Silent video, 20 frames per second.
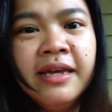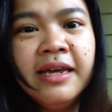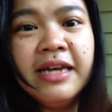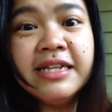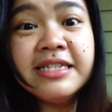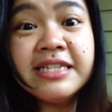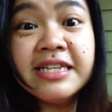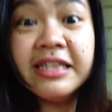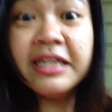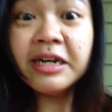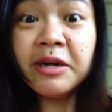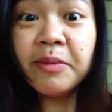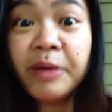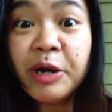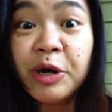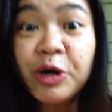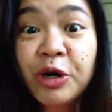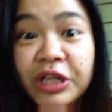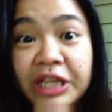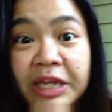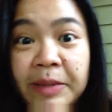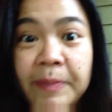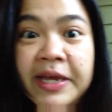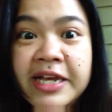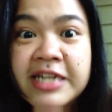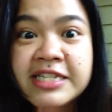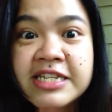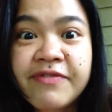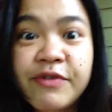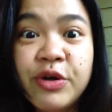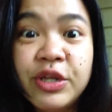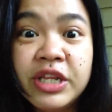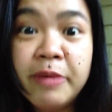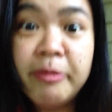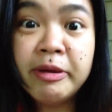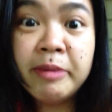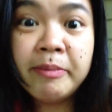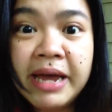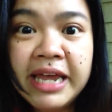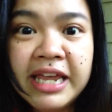it's a little bit early because I've only
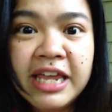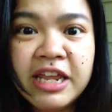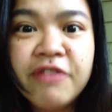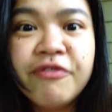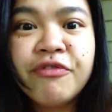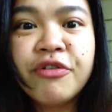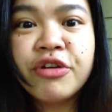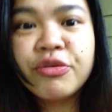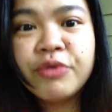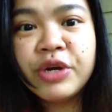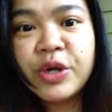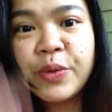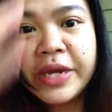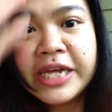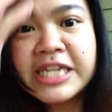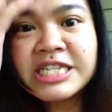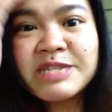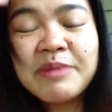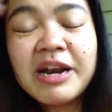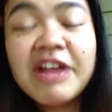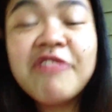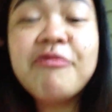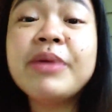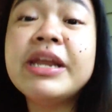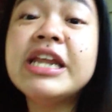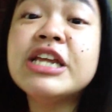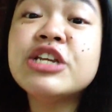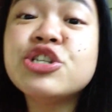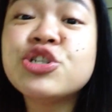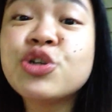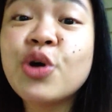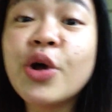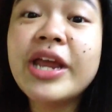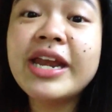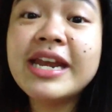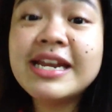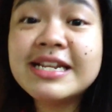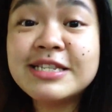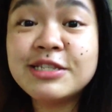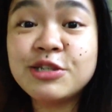been biking for 3 weeks, but I've been
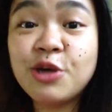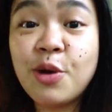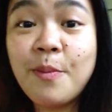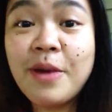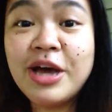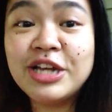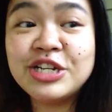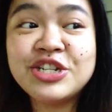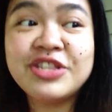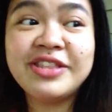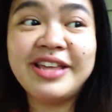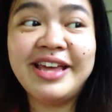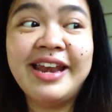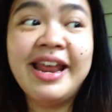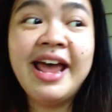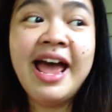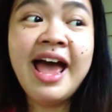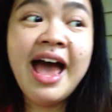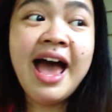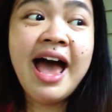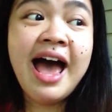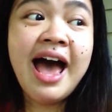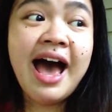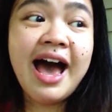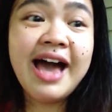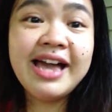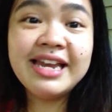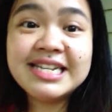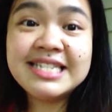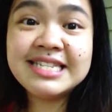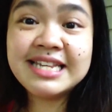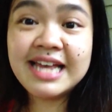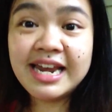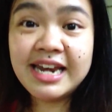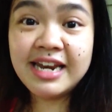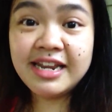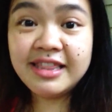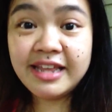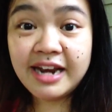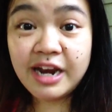enjoying it so much that I
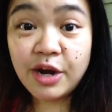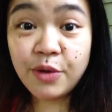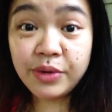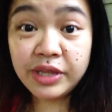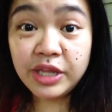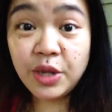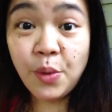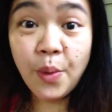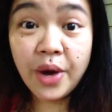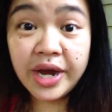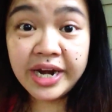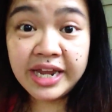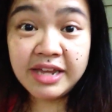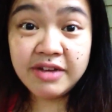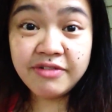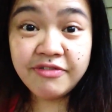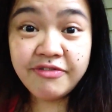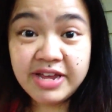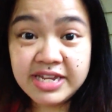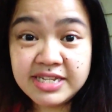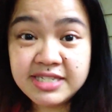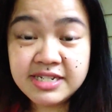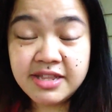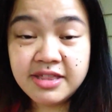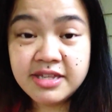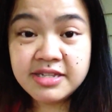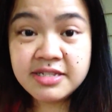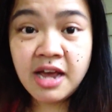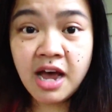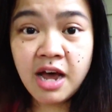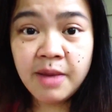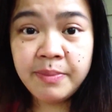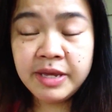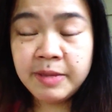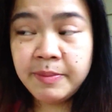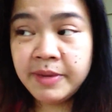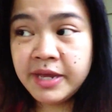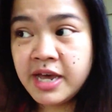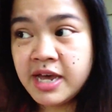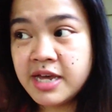decided that I really want to invest in this hobby
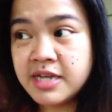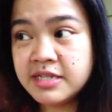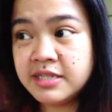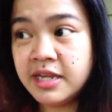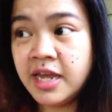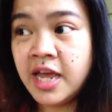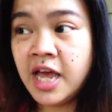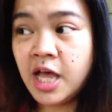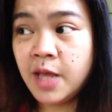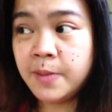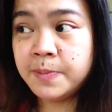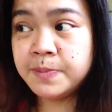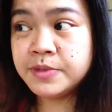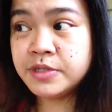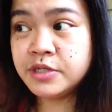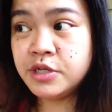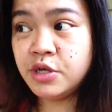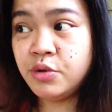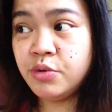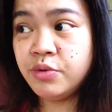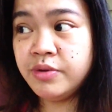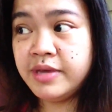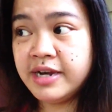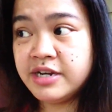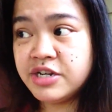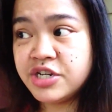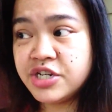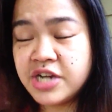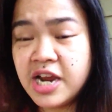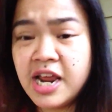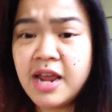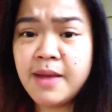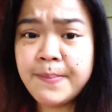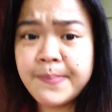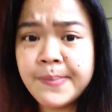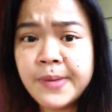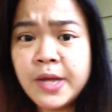because it helps you get in shape,